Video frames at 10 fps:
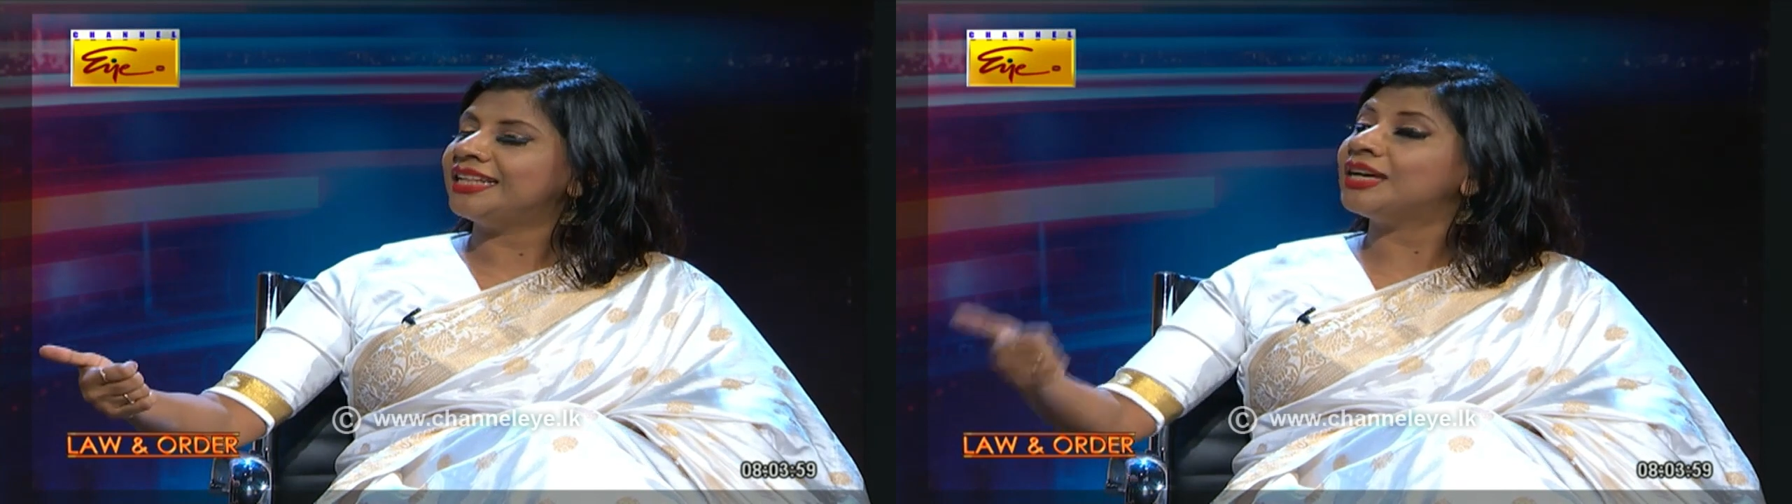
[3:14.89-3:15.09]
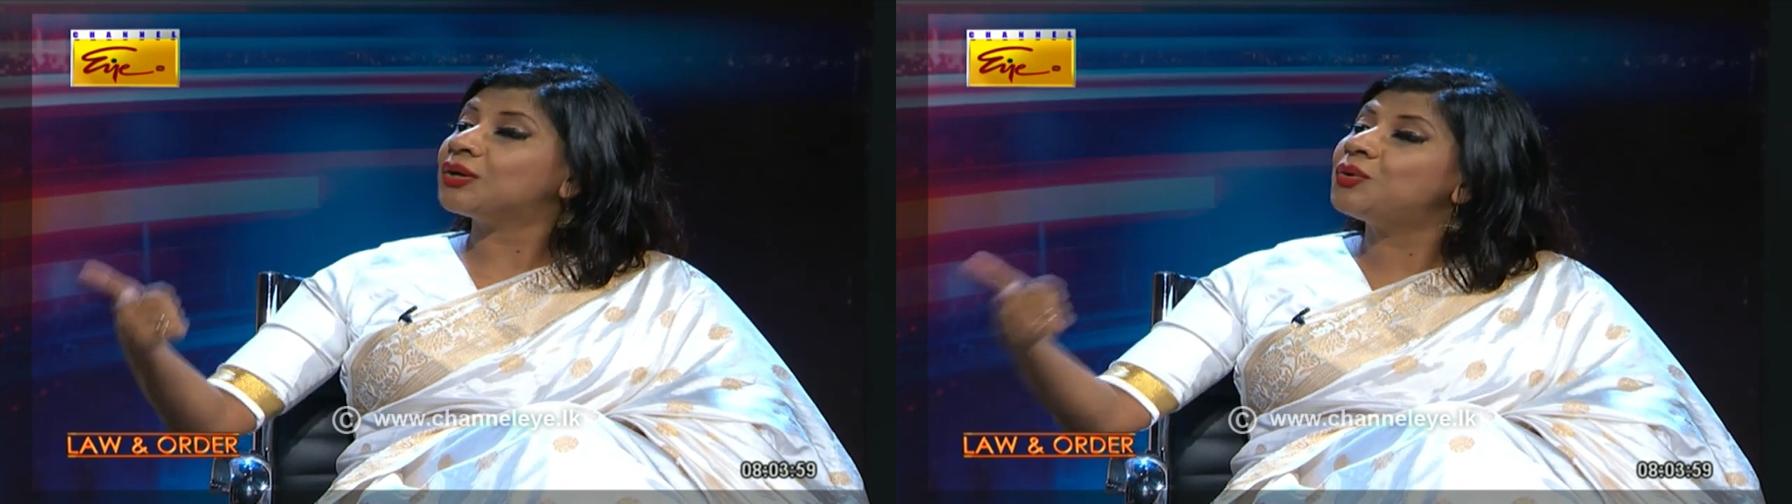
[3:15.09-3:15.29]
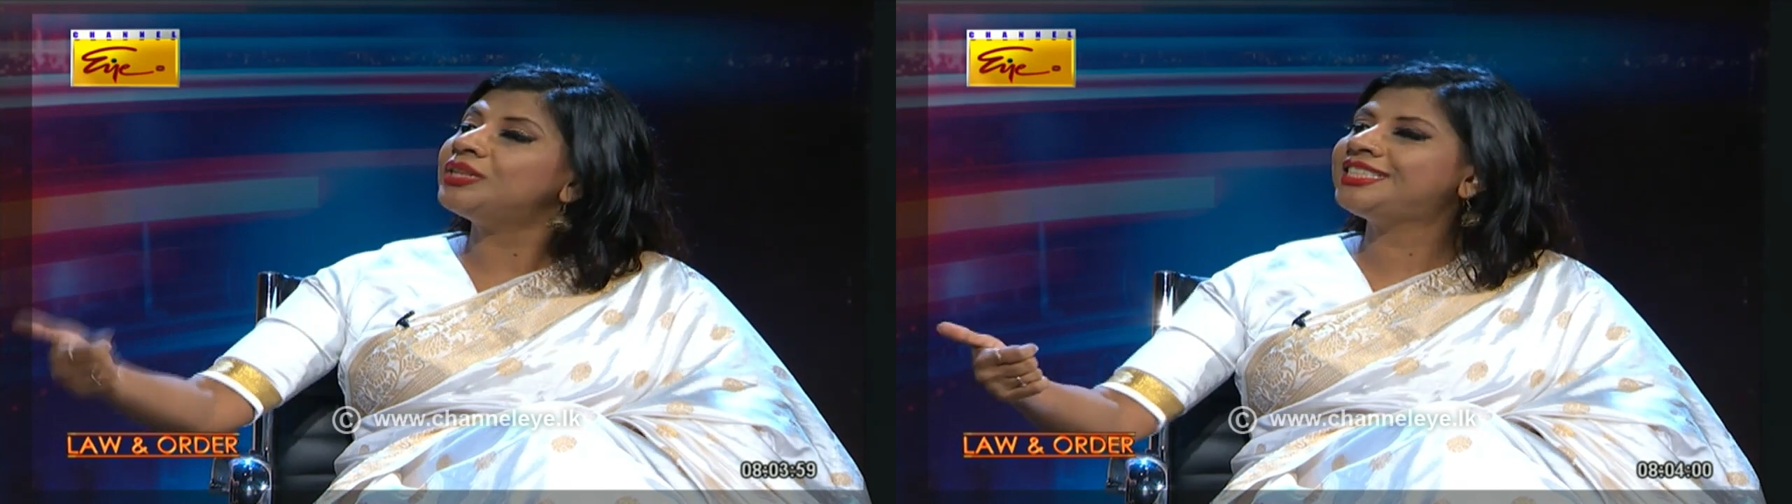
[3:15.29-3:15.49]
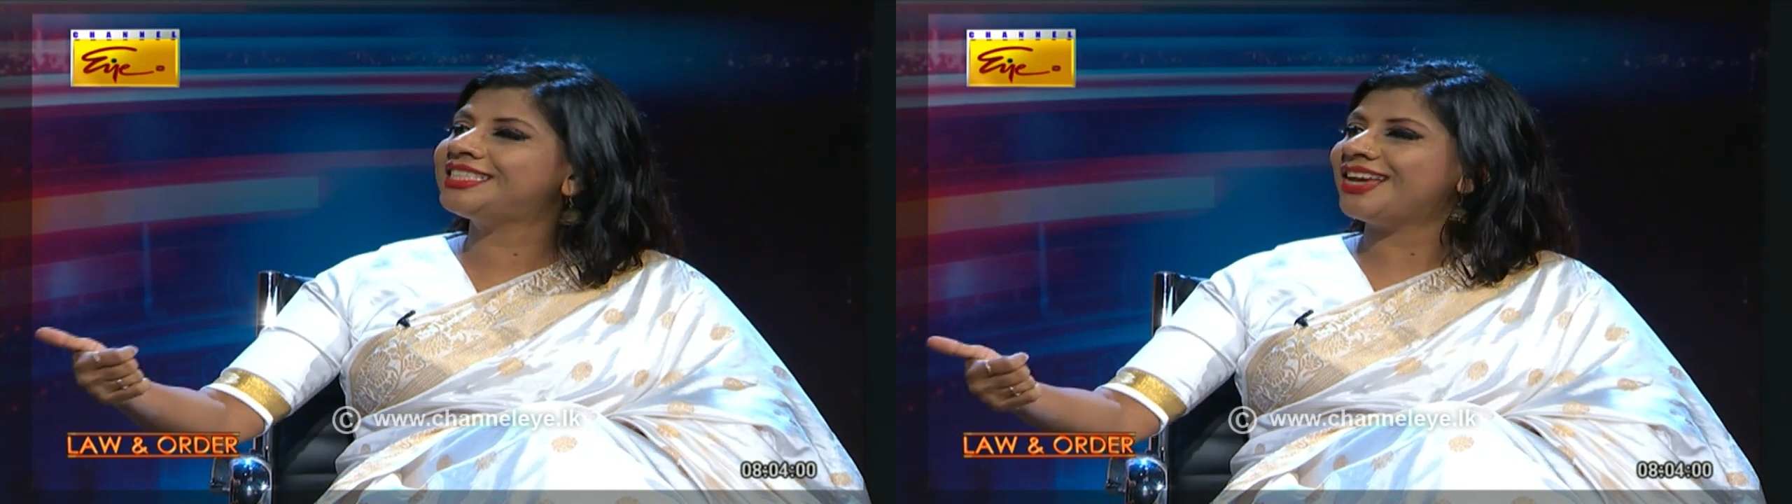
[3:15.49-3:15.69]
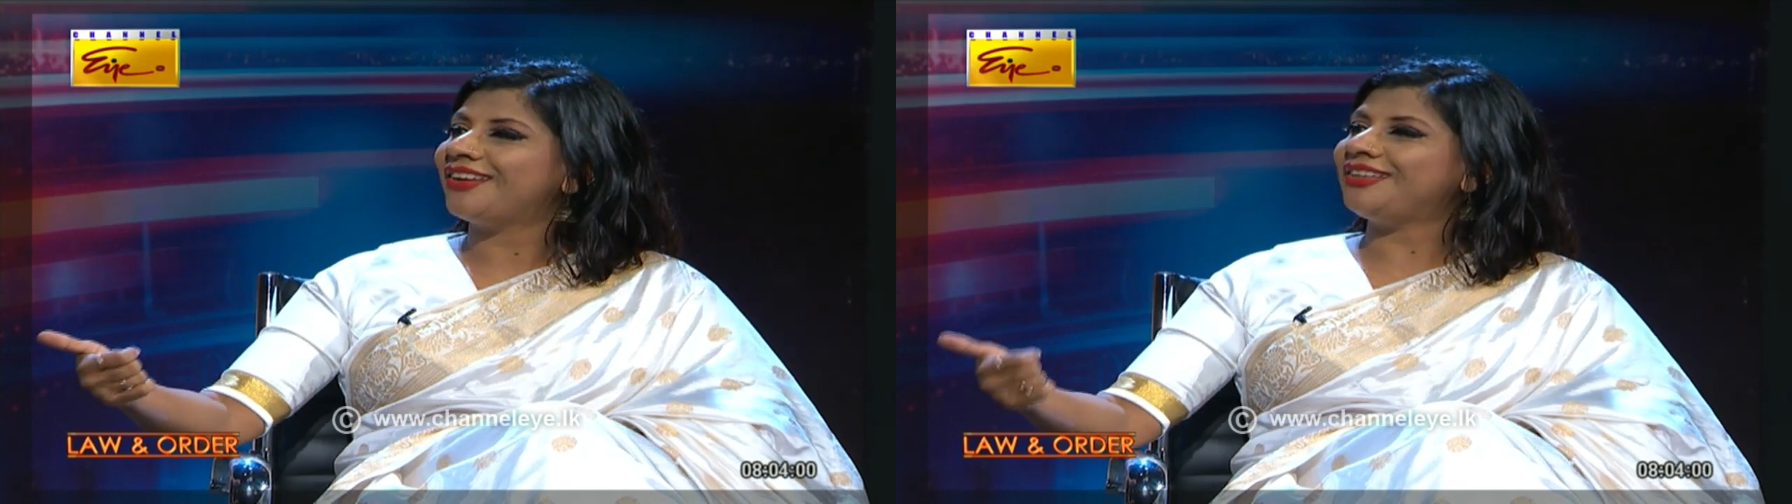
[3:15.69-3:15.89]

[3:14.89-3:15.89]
the goods